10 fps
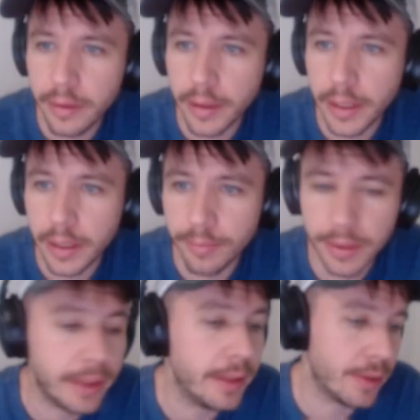
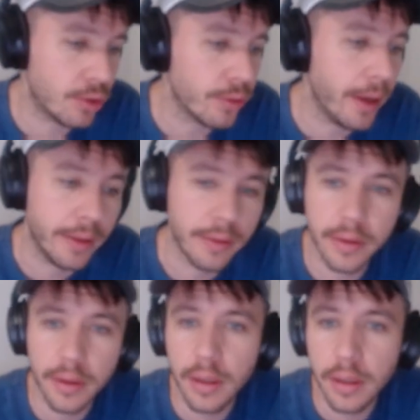but it is a trend.
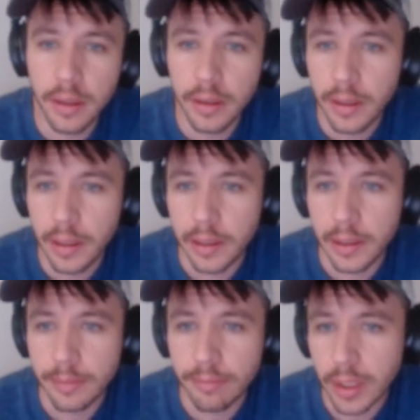
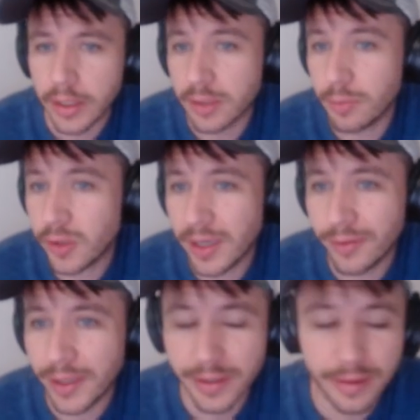Customers have
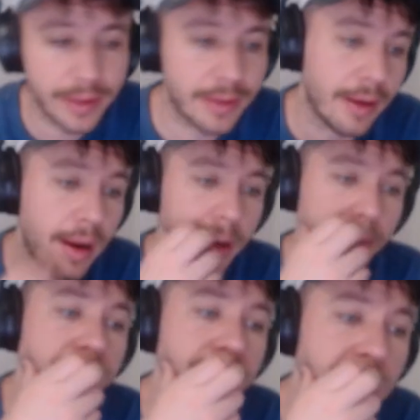less and less
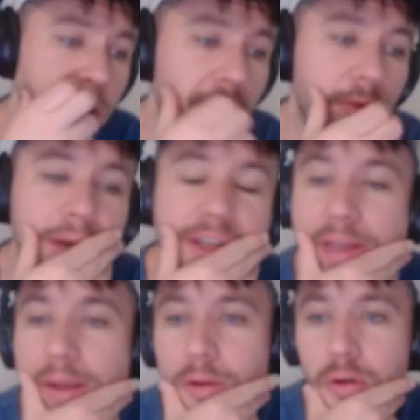time. So everybody's
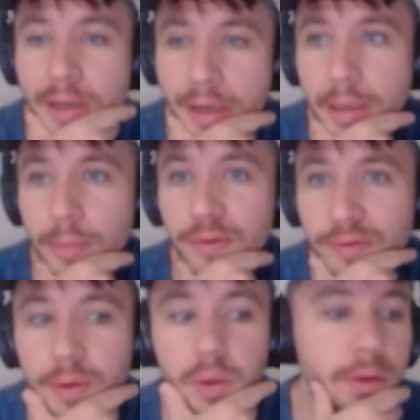getting their time
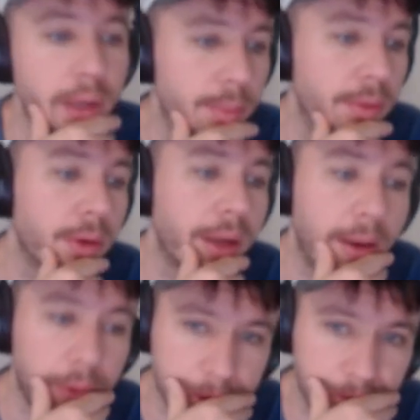filled up, their
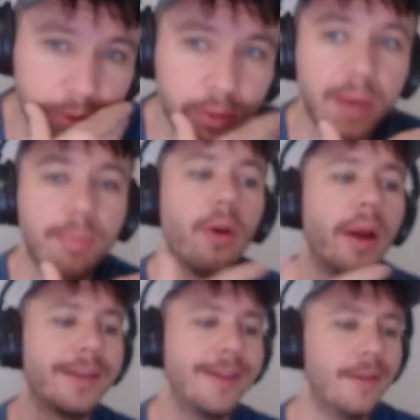calendar filled up, their
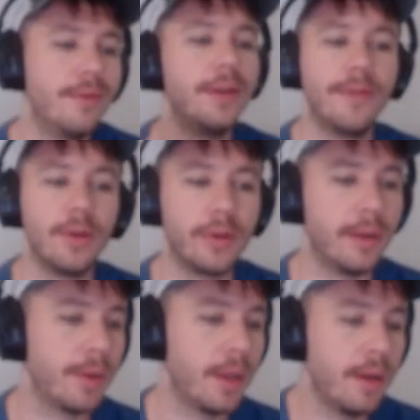activity filled
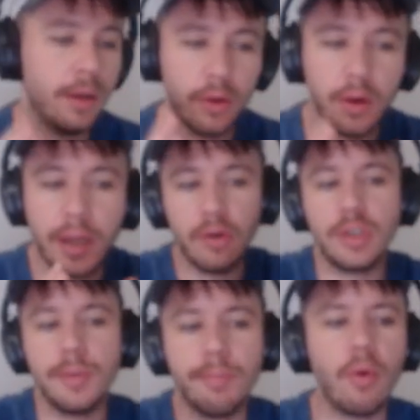up, their
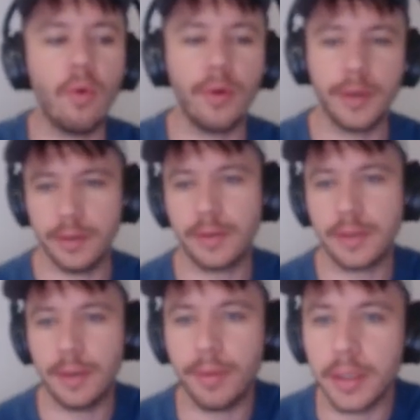energy poured into
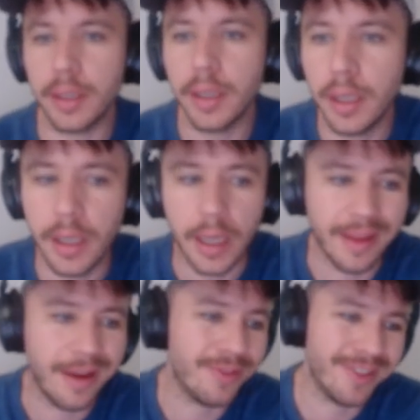something, and
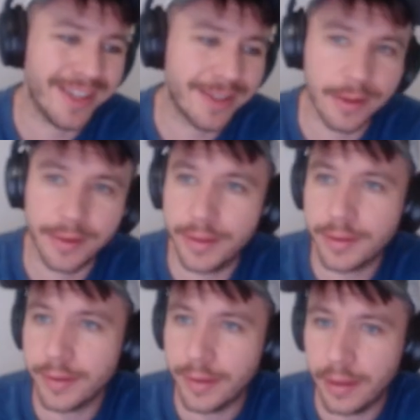they have less and
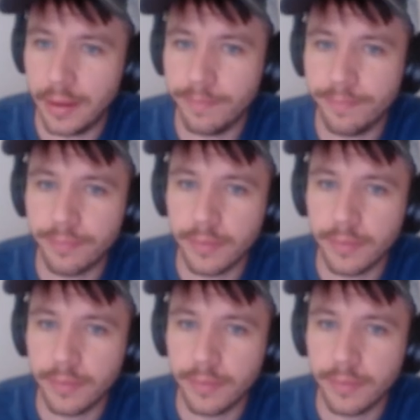less time